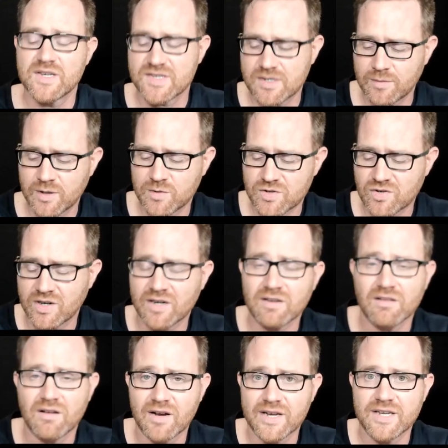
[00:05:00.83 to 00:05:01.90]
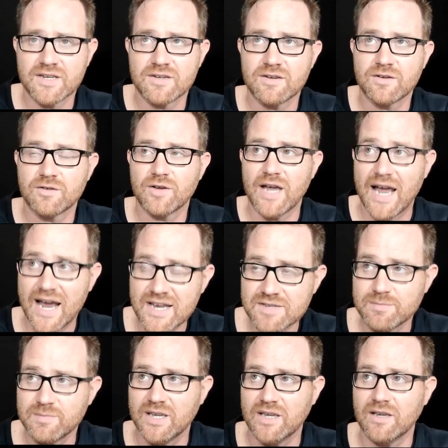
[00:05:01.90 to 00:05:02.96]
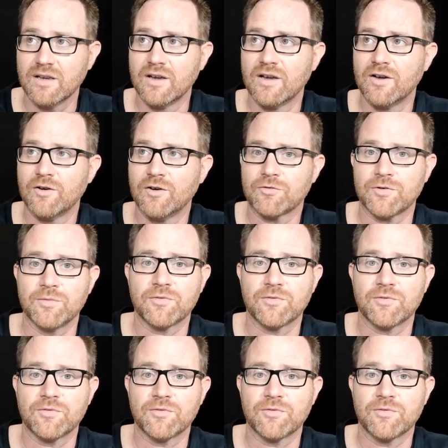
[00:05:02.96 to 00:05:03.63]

Somebody was trying to log in as me from